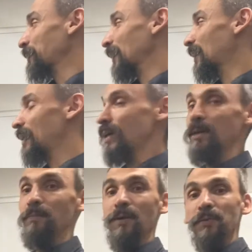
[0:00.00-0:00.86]

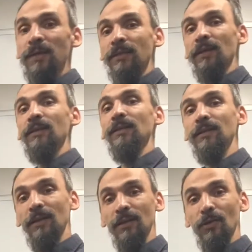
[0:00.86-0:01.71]
maybe they are
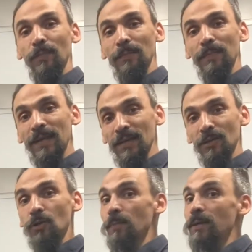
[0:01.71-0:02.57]
a little bit
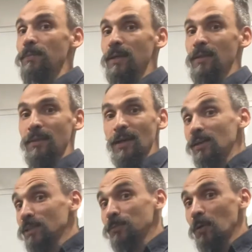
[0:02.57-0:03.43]
bigger, or maybe they
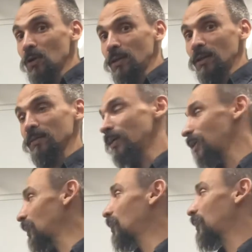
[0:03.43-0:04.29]
are smaller,
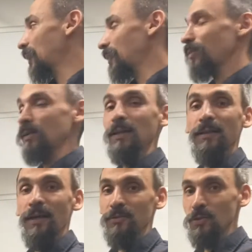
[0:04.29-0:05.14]
or anything
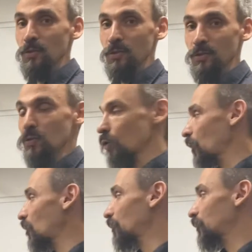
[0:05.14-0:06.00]
like that. You don't
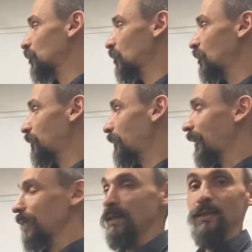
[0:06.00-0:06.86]
know. So
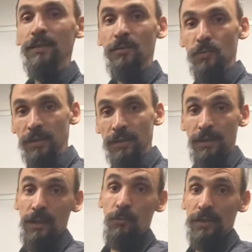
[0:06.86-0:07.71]
by doing
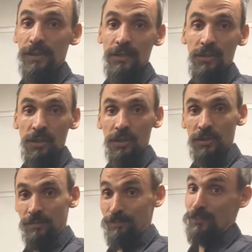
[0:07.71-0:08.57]
what I
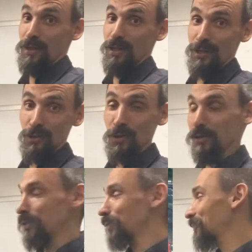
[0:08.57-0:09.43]
just
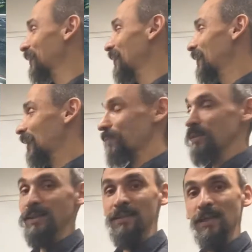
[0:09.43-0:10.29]
told you,
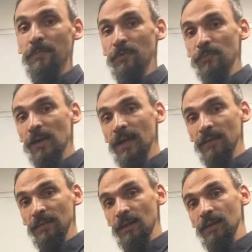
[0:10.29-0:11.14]
having this type of
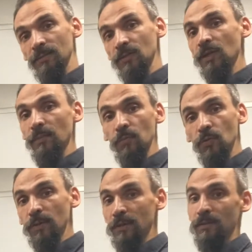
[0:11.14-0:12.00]
rack that you can
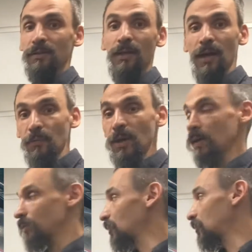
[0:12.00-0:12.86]
move it
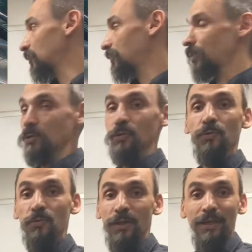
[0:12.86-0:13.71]
around or
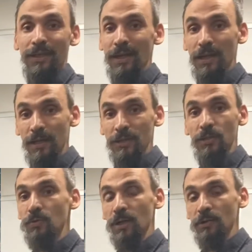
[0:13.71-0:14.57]
do any
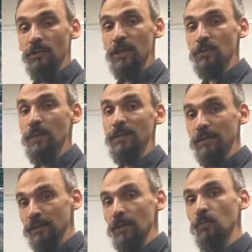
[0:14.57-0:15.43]
new
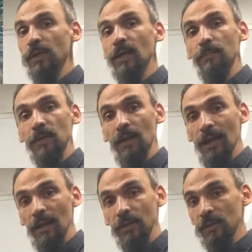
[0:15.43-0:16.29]
arrangement, that will help you a
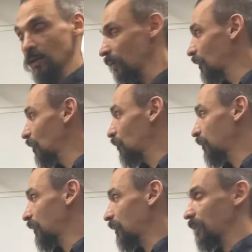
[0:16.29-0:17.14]
lot
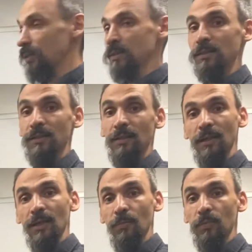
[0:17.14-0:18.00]
with this
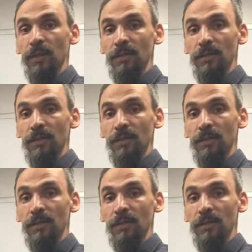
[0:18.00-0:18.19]
with the